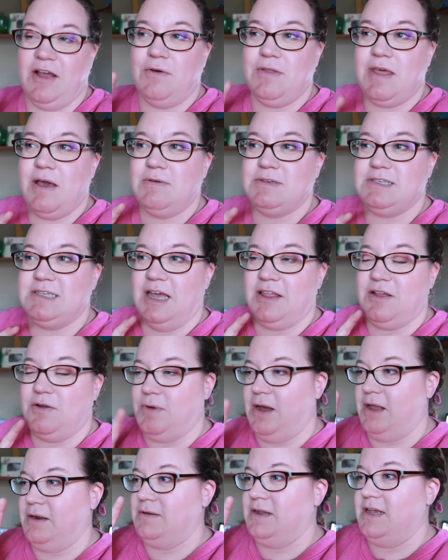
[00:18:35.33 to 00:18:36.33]
Oh, that was the other
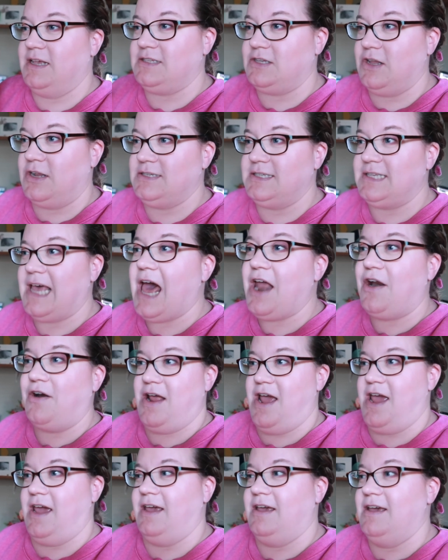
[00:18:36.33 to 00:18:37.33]
one. It's on a
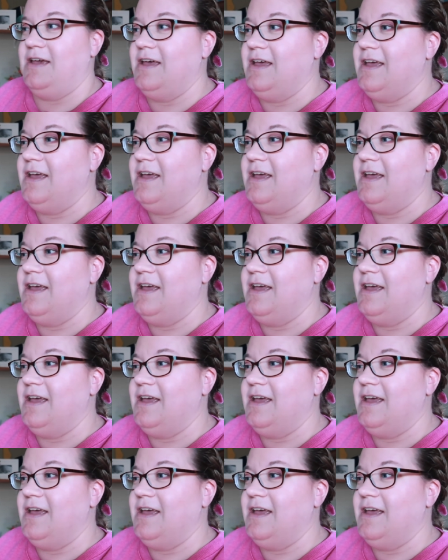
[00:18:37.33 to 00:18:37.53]
Saturday.